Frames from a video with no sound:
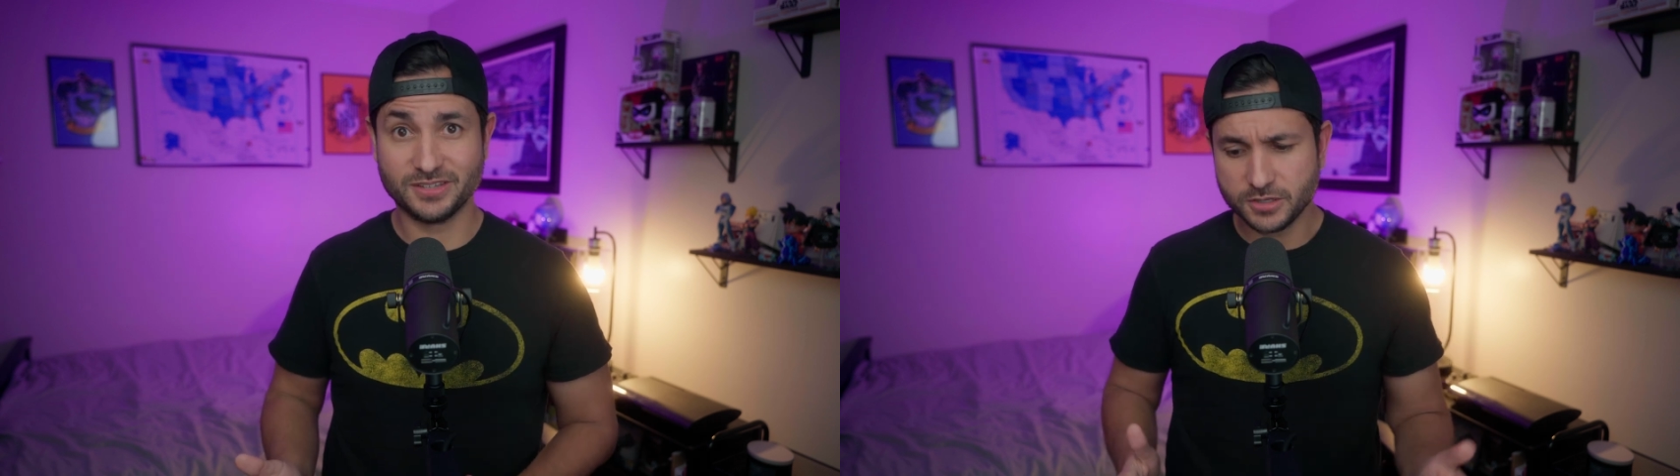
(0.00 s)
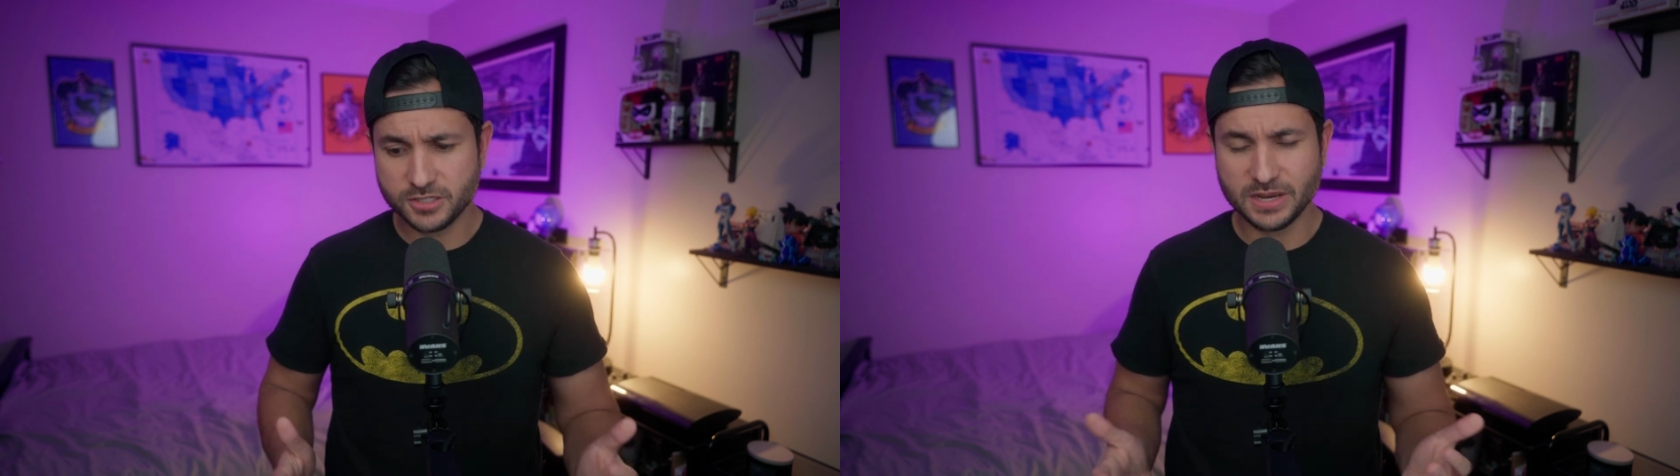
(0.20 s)

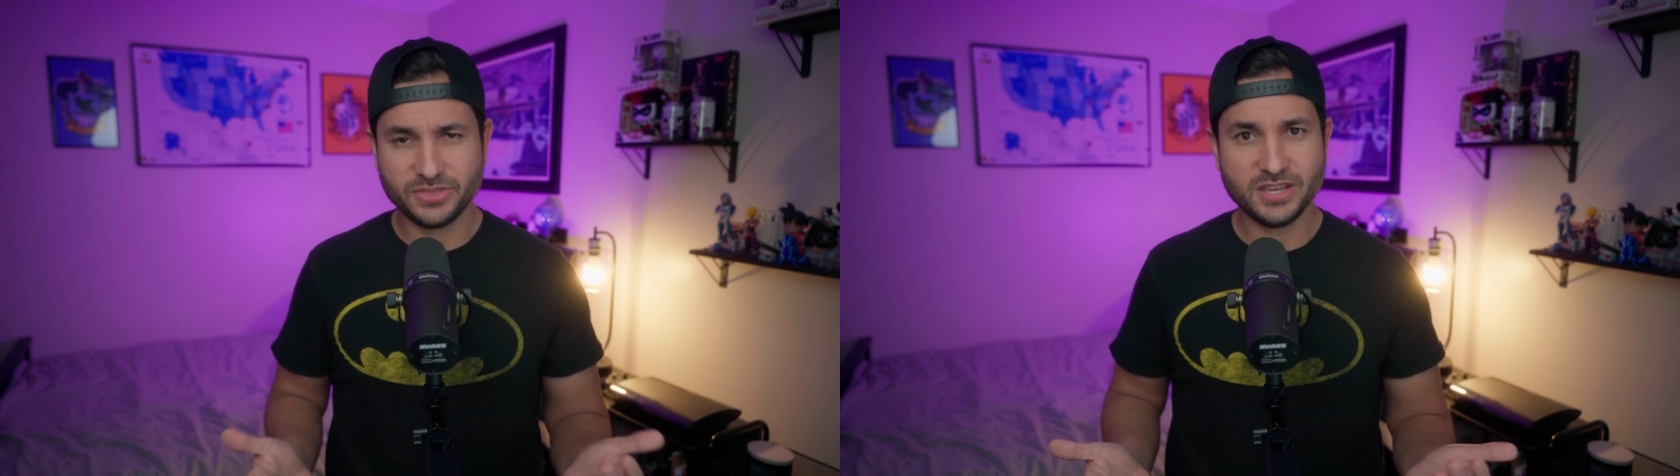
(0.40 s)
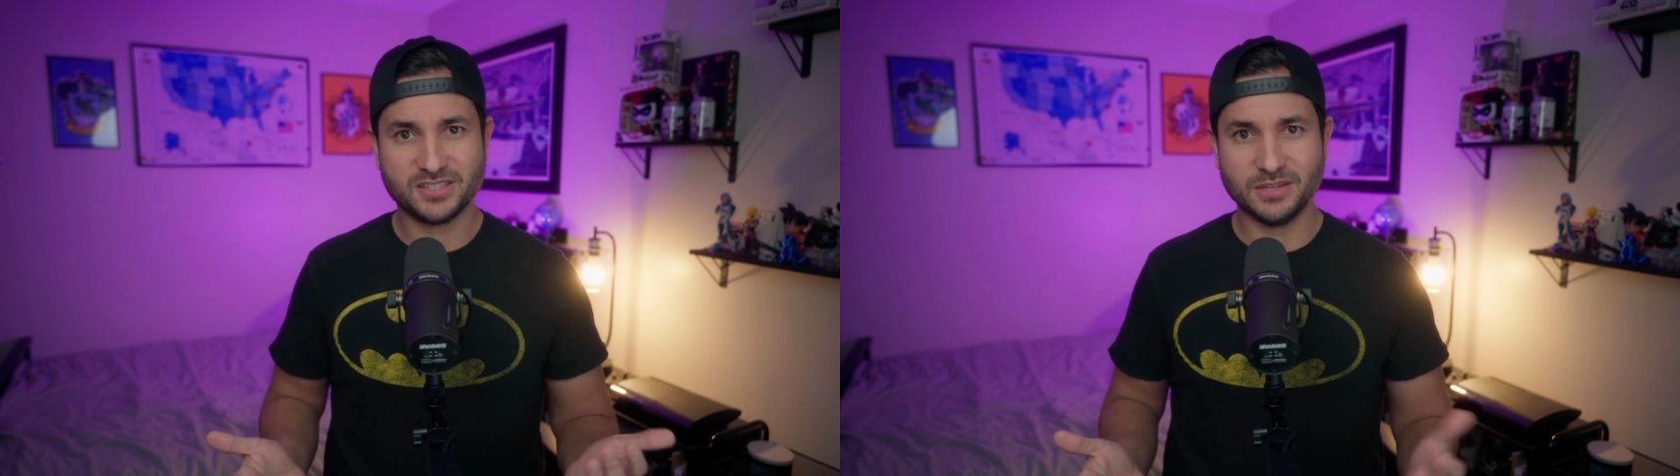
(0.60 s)
Also, I
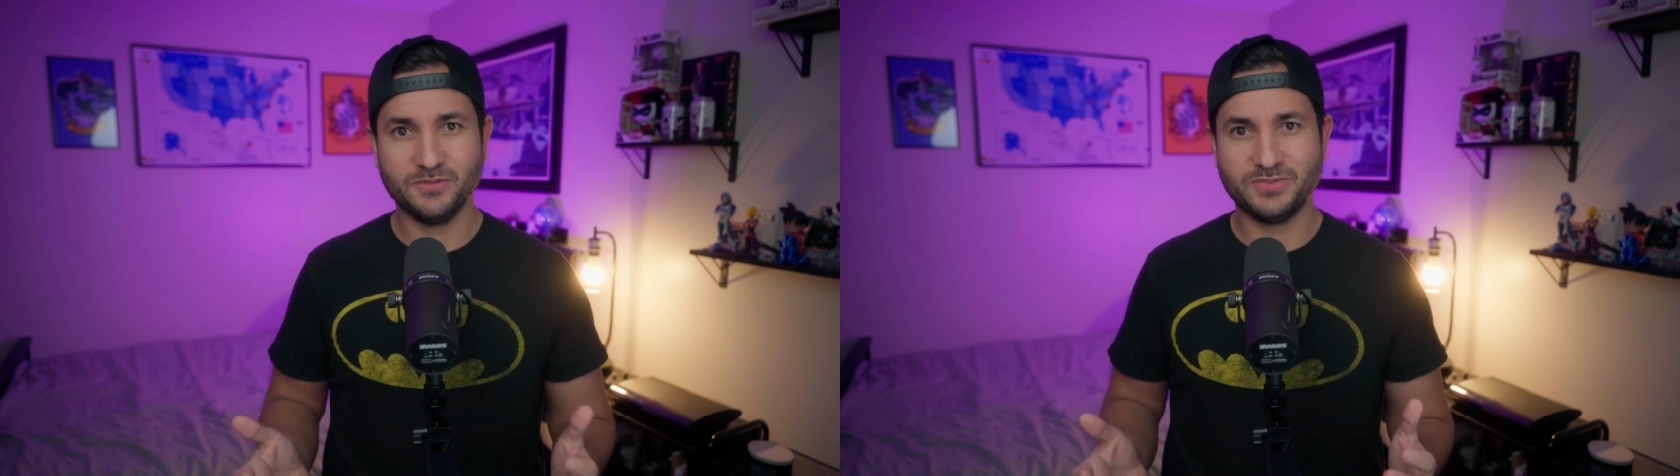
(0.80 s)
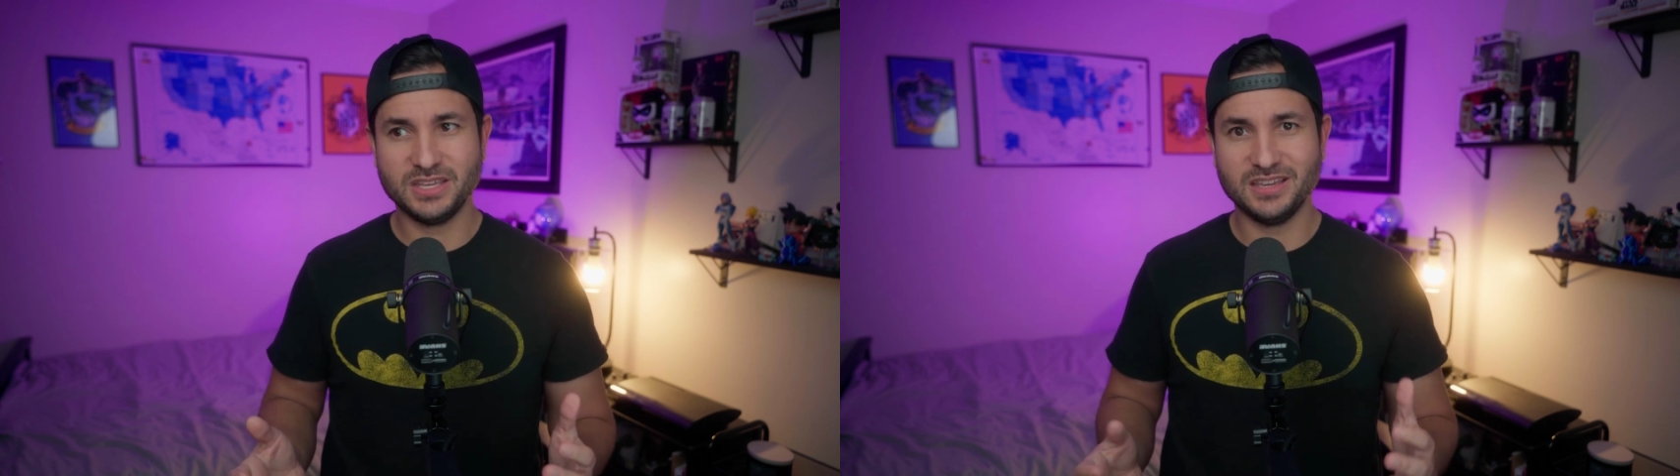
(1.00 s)
think some
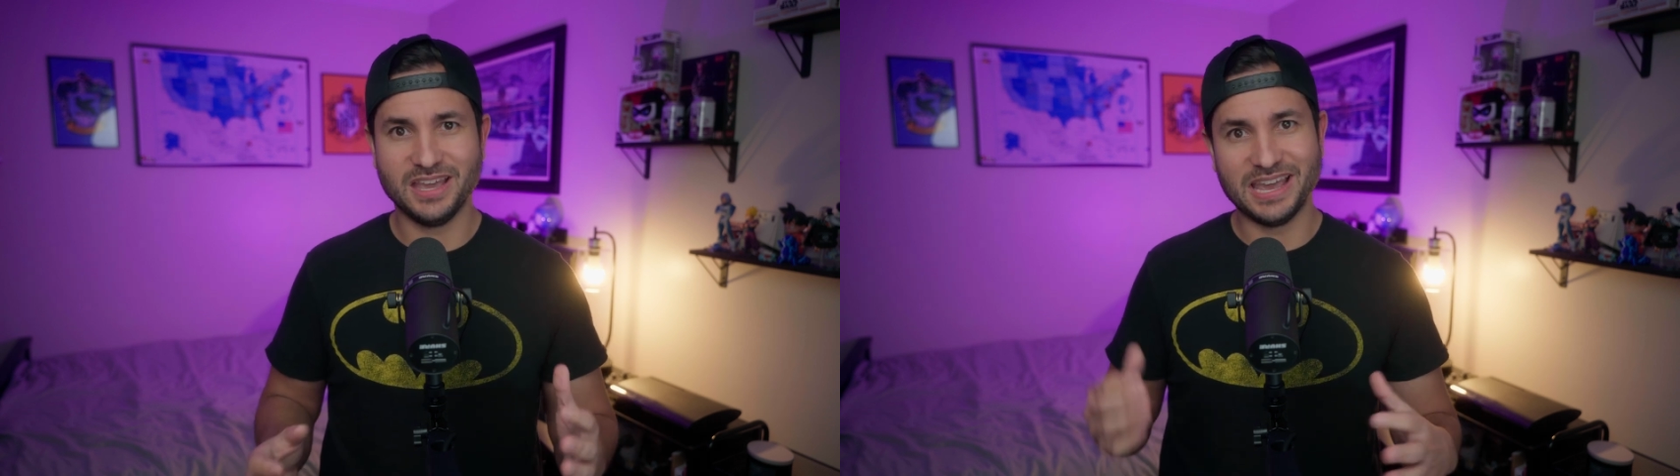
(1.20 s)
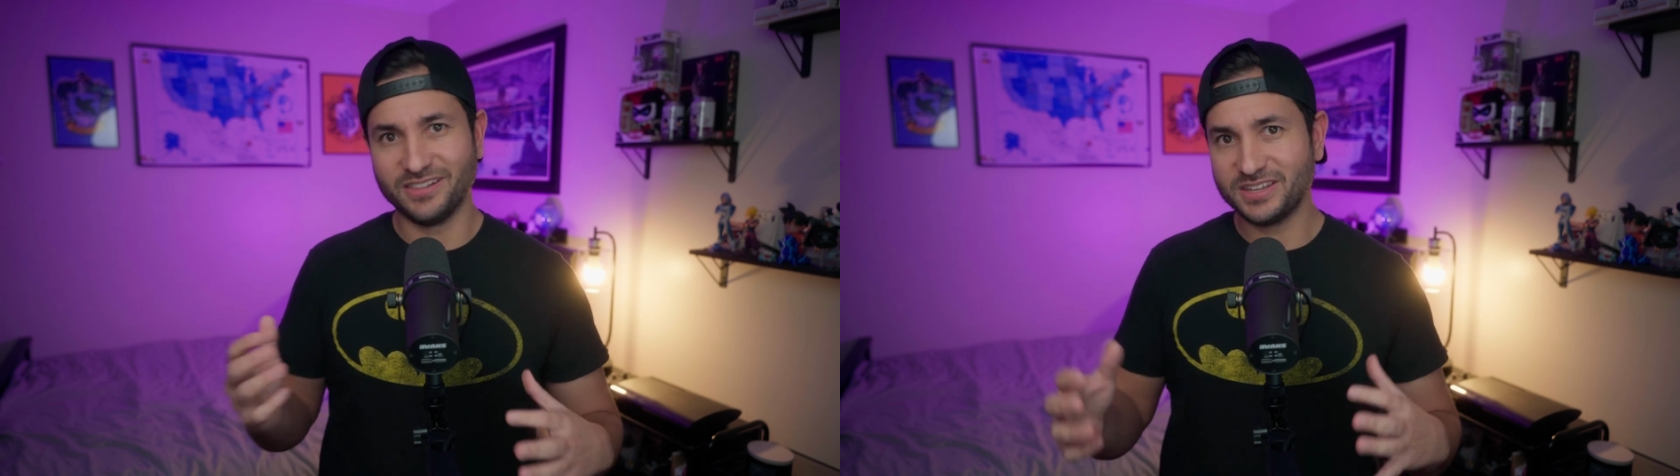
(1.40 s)
of the
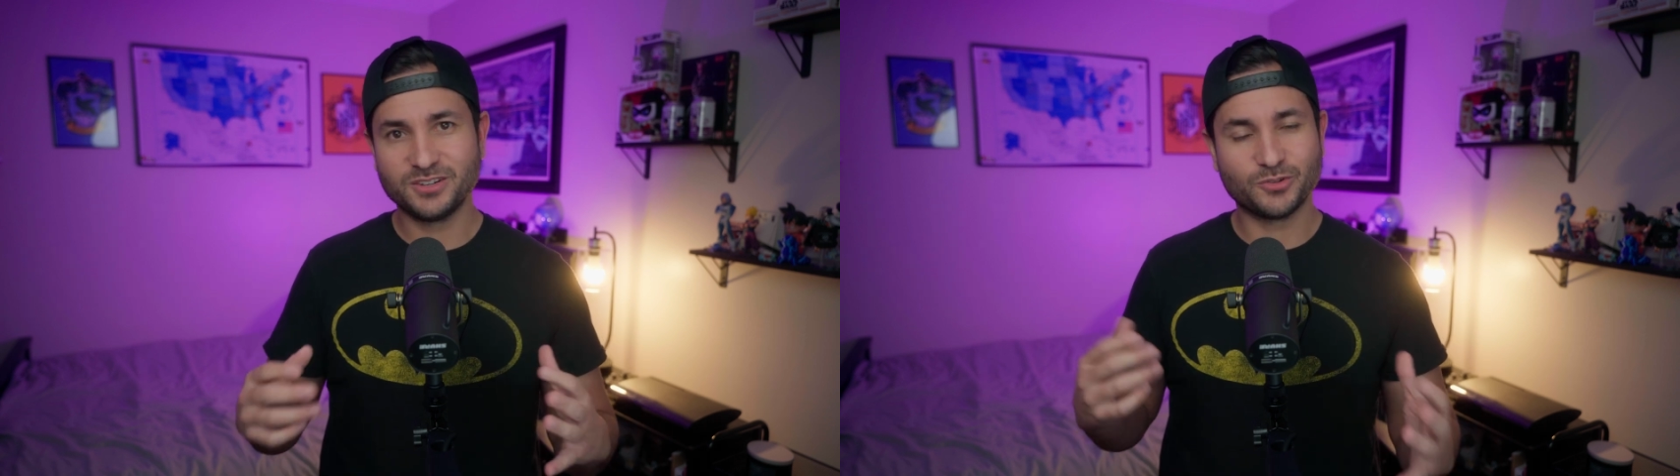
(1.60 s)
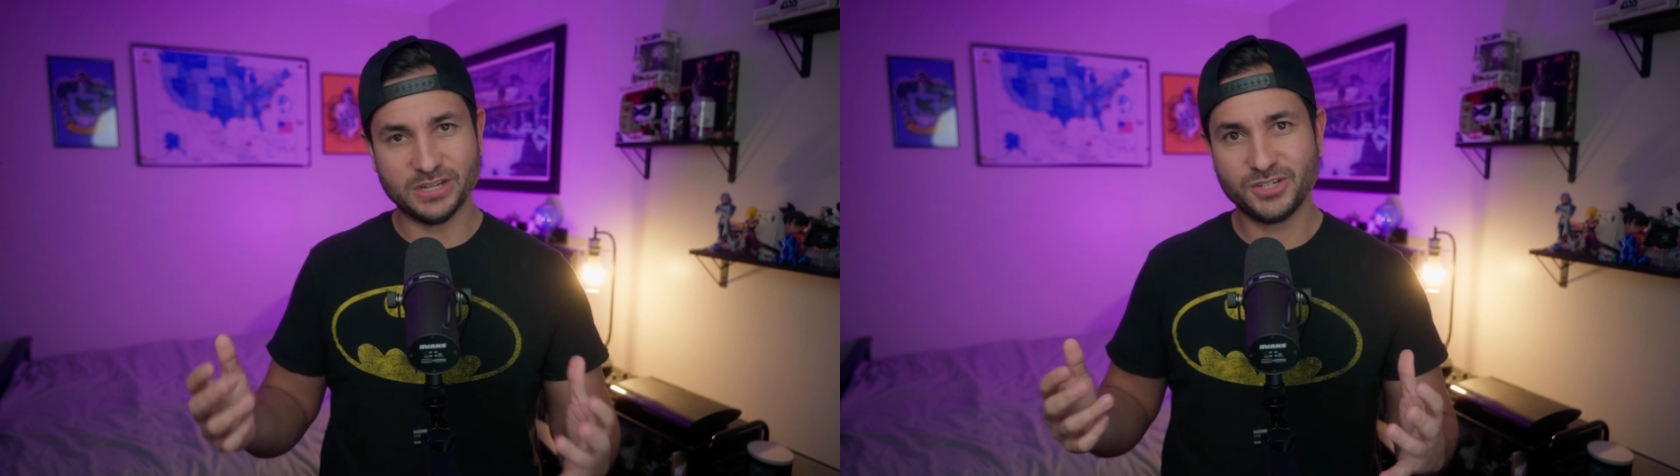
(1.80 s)
alien
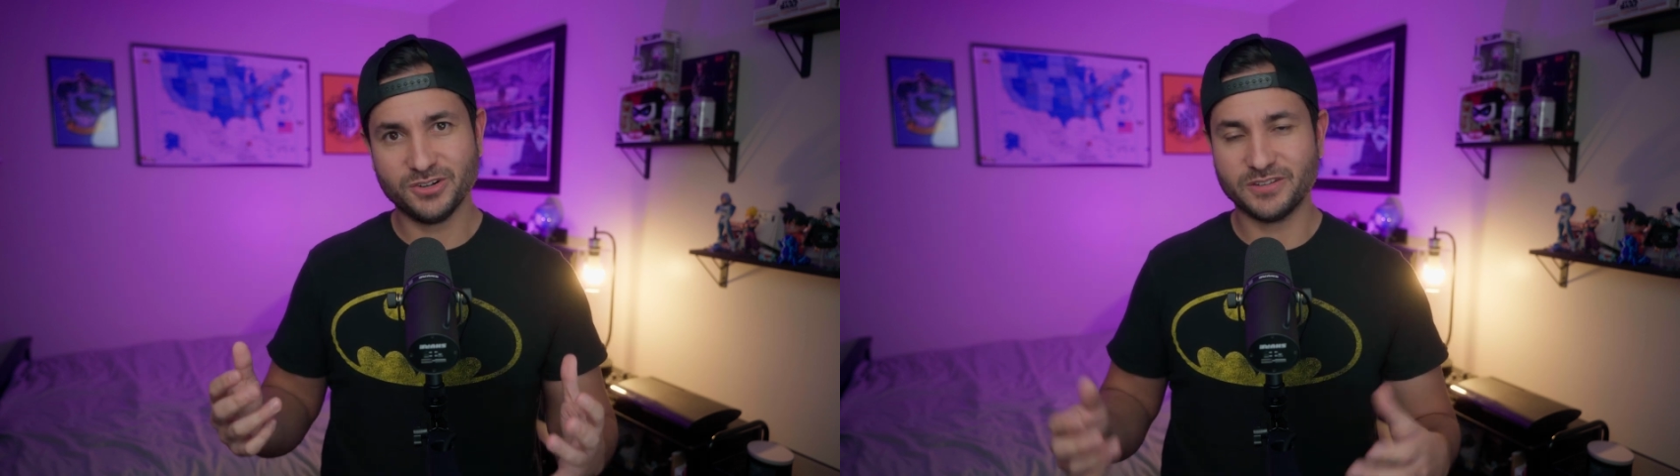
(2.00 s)
creatures,